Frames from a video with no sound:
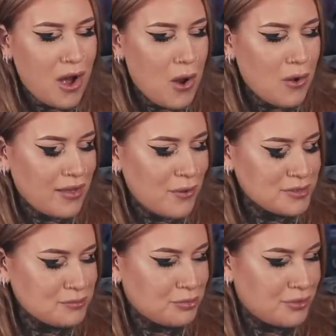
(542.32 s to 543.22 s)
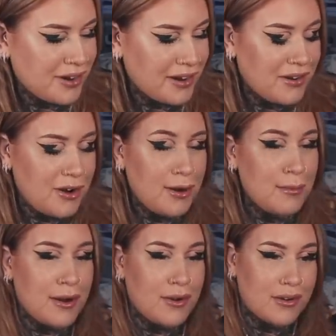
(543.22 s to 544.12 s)
Oh, that was brilliant. Oh
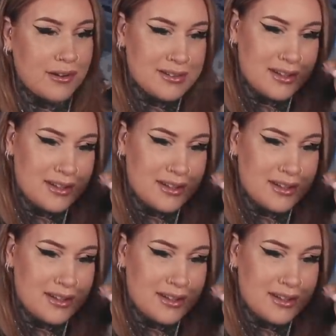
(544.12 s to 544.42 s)
my god.